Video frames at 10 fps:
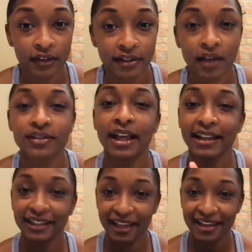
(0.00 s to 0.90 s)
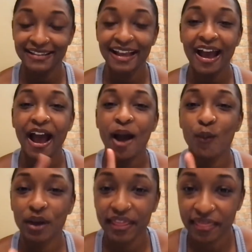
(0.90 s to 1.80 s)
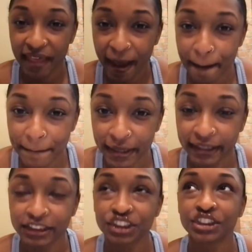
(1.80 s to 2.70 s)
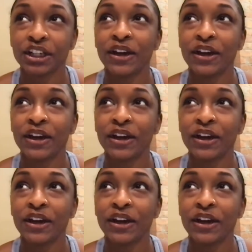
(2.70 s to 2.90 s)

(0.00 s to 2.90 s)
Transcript: And I was like, yes, I want that much